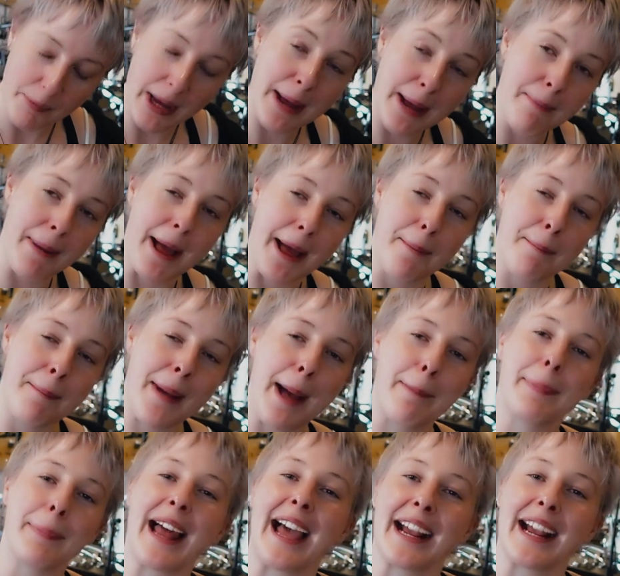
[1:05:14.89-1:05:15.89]
me and
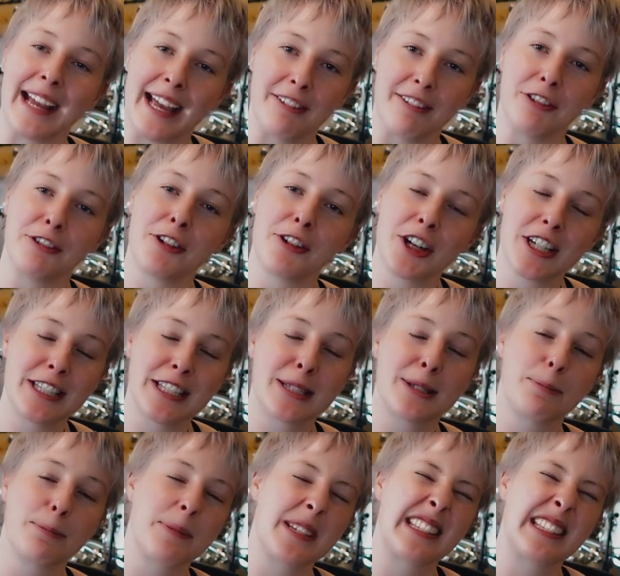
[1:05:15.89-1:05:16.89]
Matt Black have a very
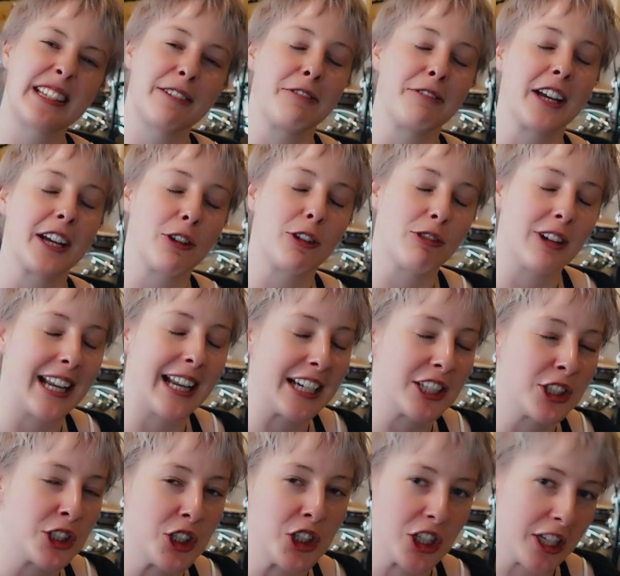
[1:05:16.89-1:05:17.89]
specific
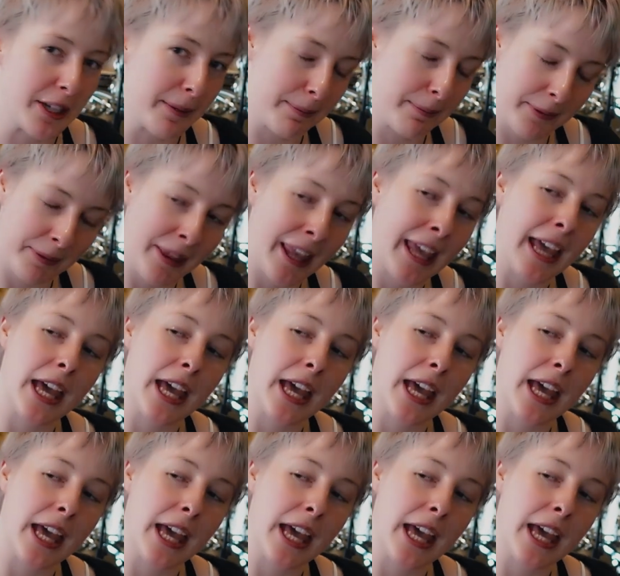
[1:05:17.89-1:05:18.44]
relationship.